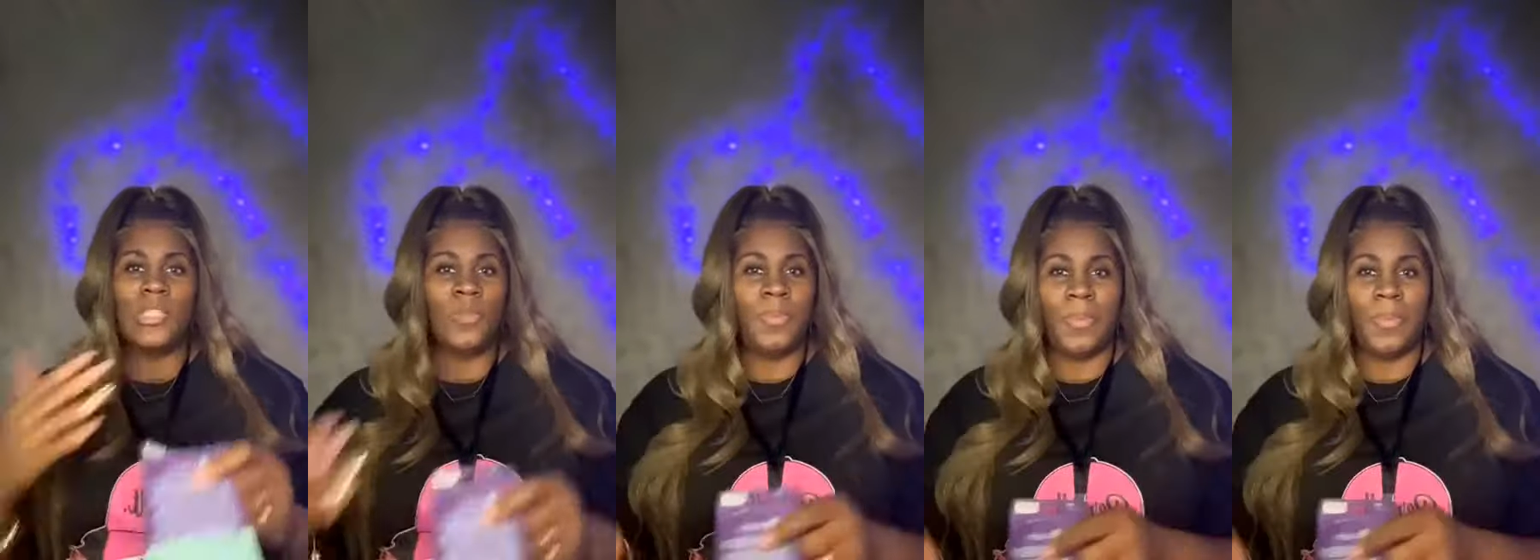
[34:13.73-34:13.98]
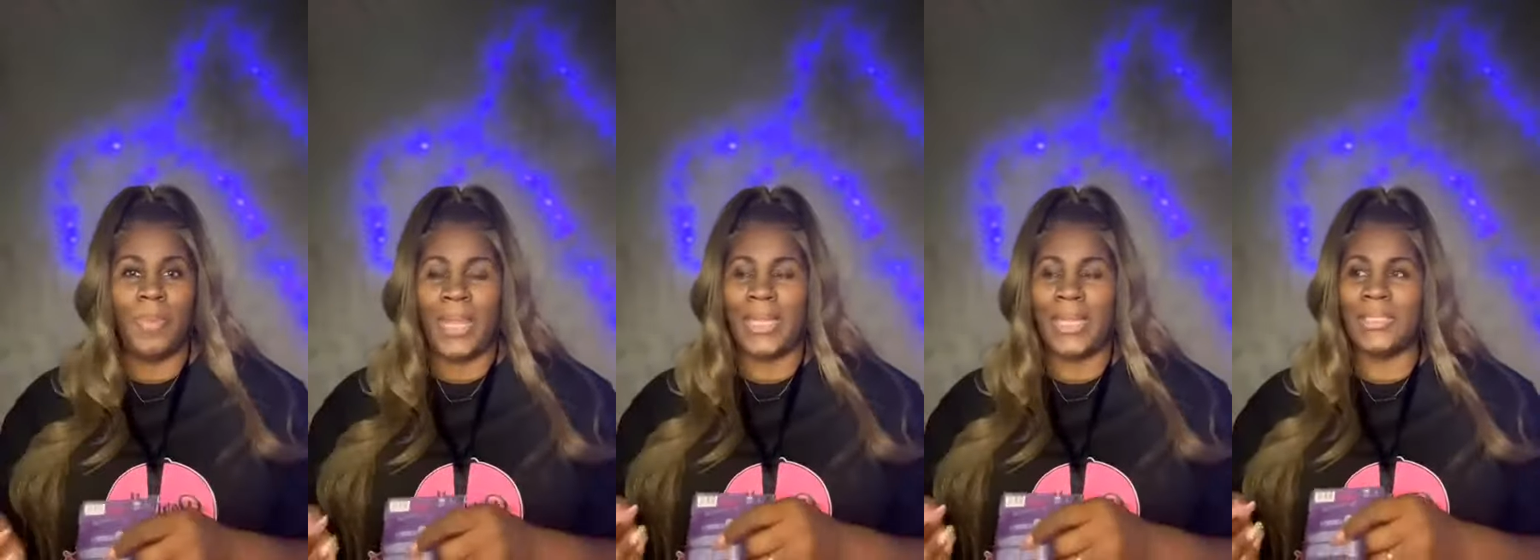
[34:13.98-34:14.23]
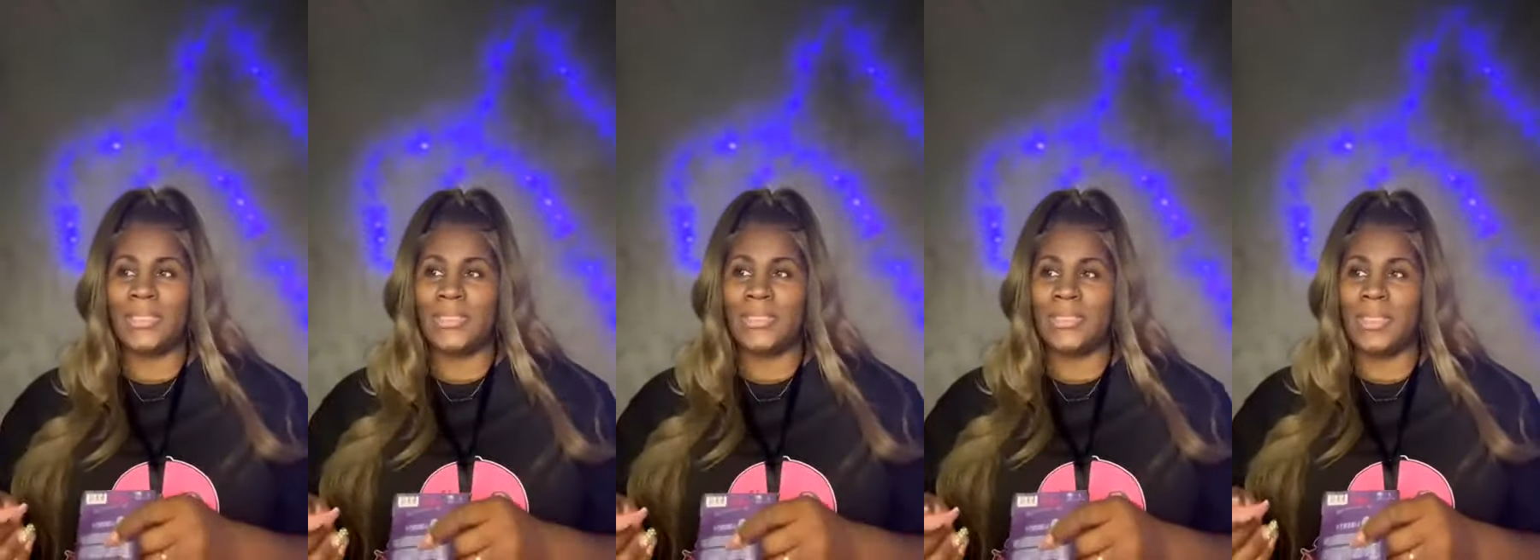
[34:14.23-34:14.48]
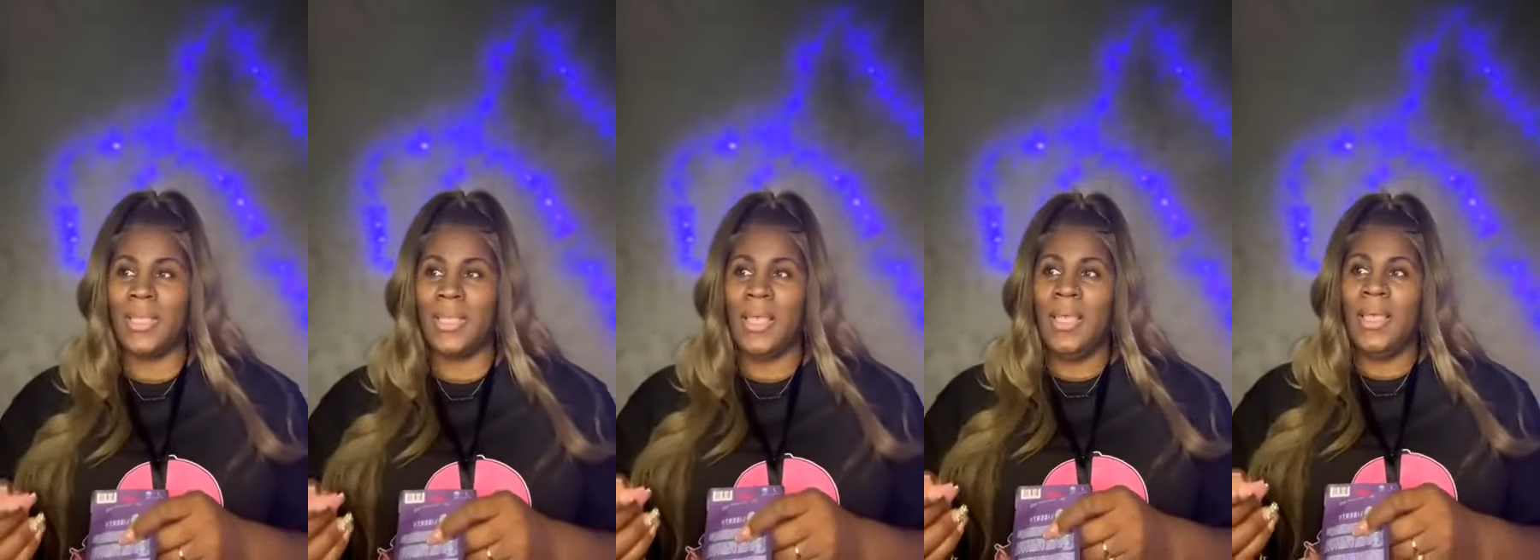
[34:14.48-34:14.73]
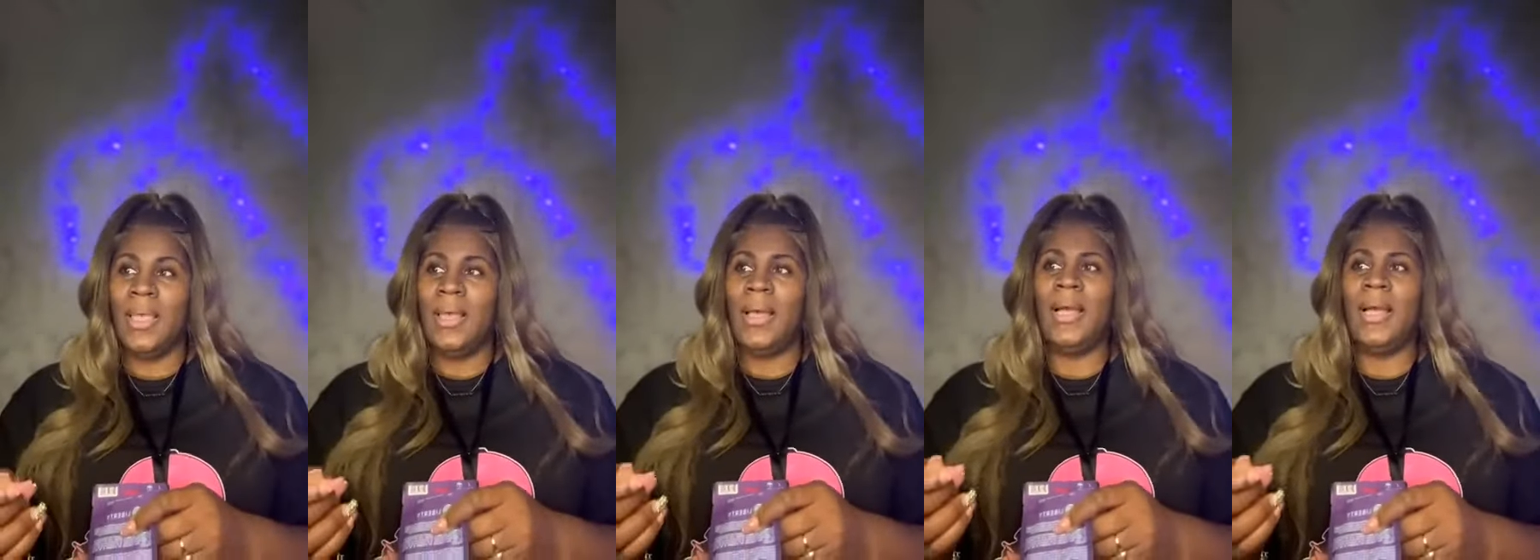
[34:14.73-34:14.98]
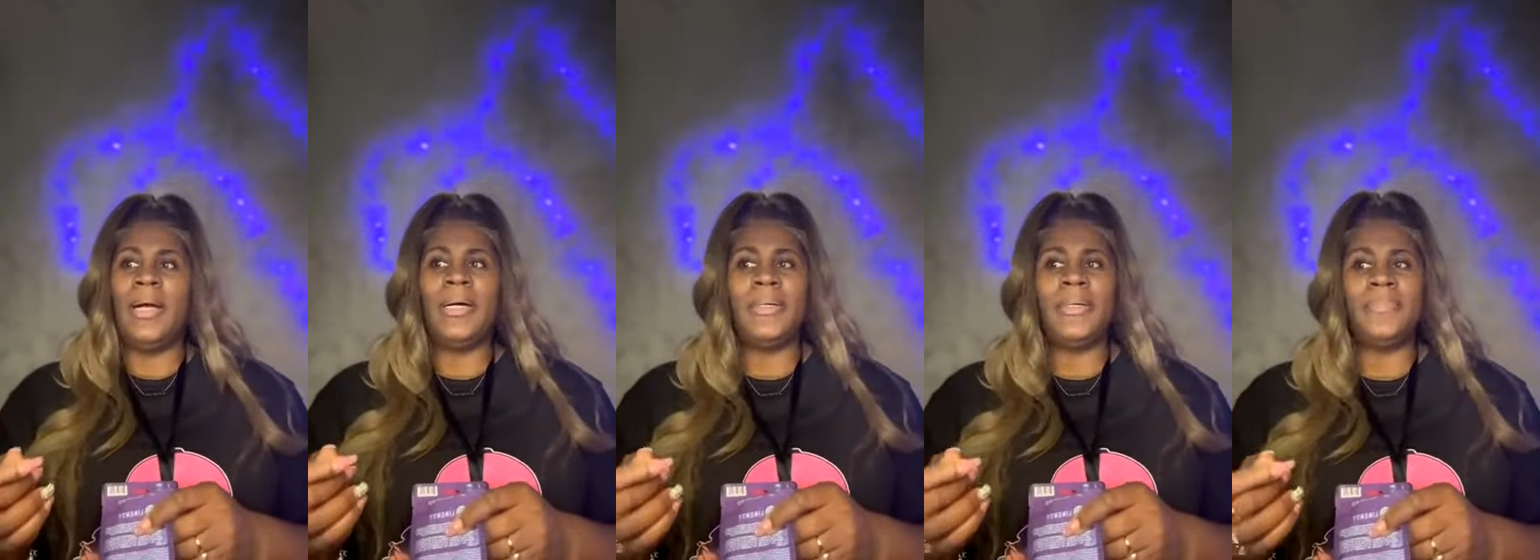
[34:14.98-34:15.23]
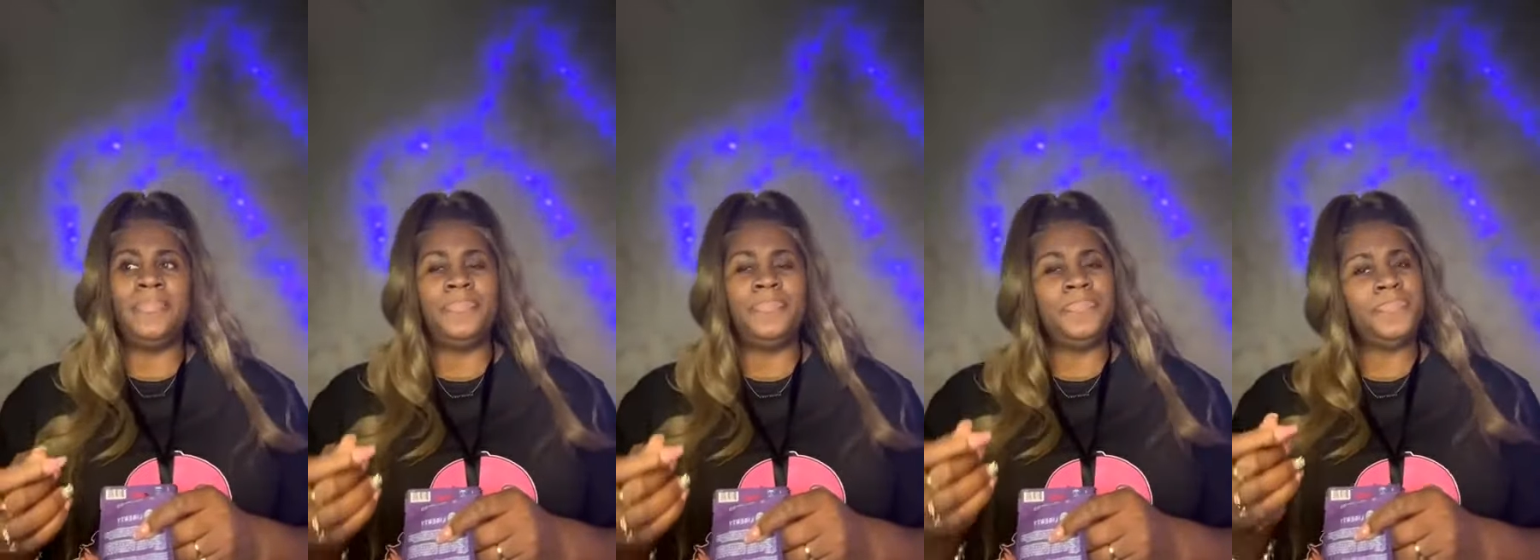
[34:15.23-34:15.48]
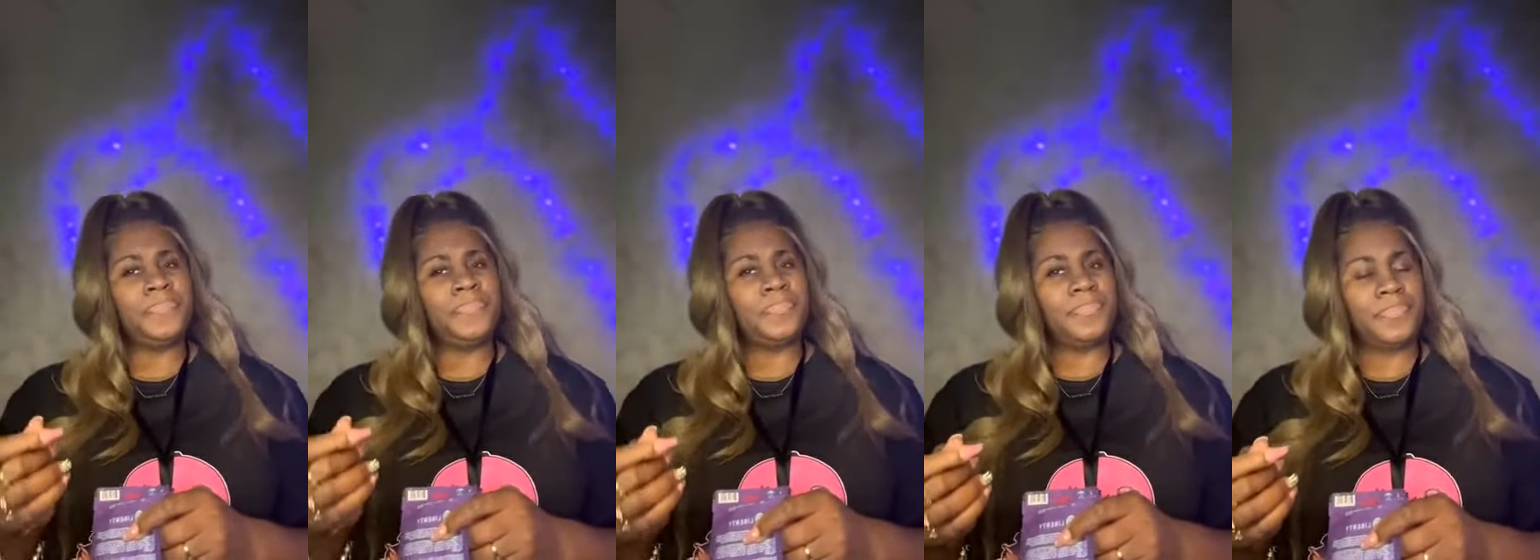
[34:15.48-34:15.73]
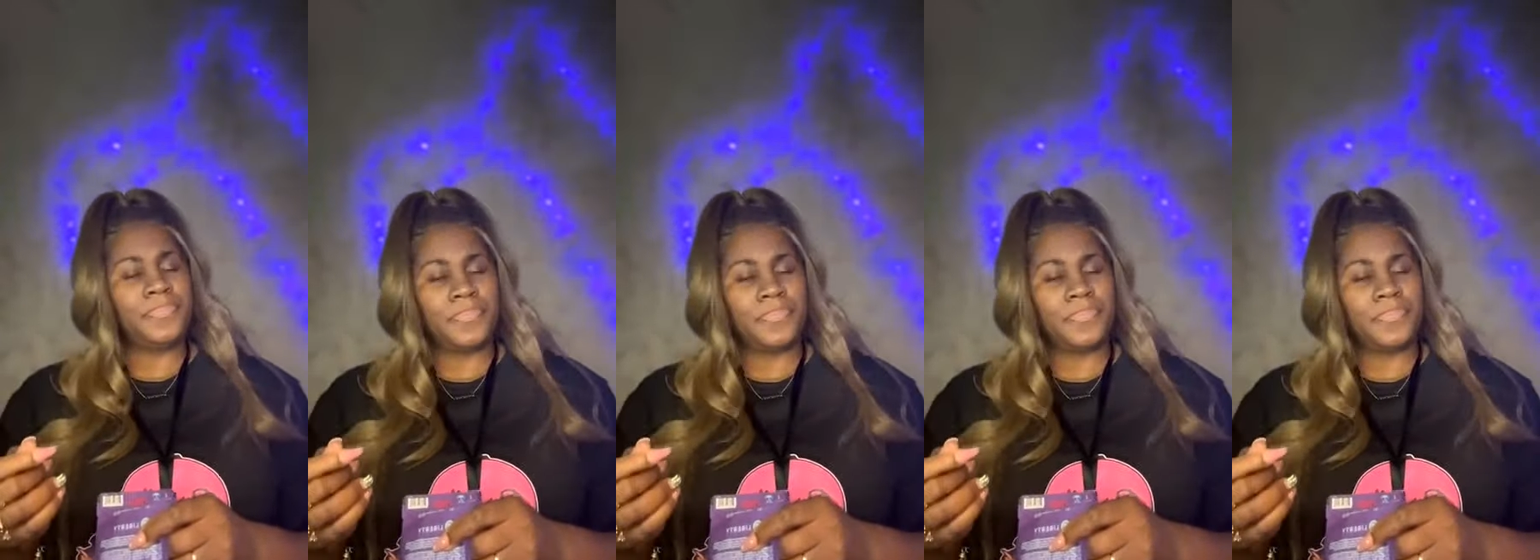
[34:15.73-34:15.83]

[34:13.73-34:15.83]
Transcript: Super Patch. For